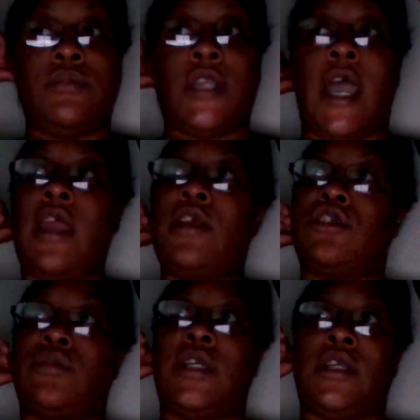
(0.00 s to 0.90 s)
I had a
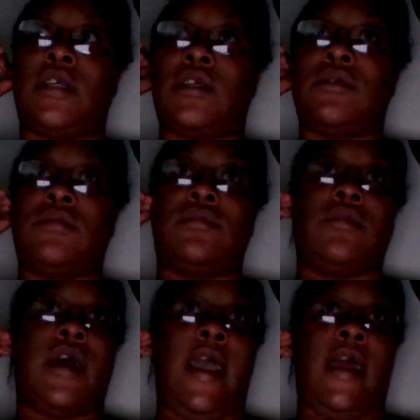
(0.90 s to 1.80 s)
drink.
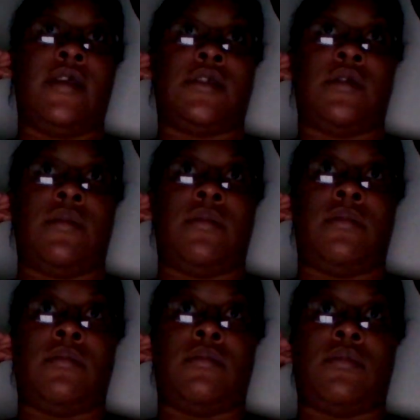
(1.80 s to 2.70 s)
I had some
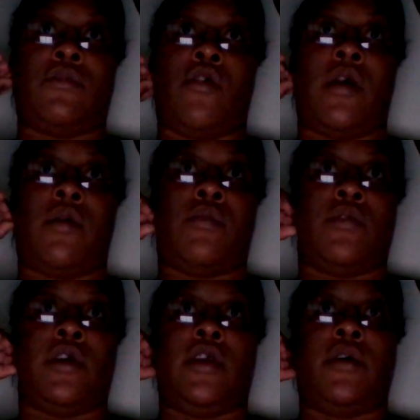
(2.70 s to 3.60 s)
Crown
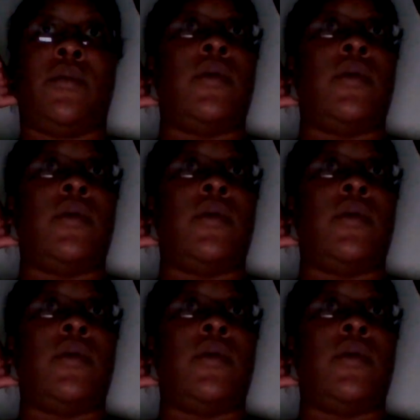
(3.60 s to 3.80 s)
Royal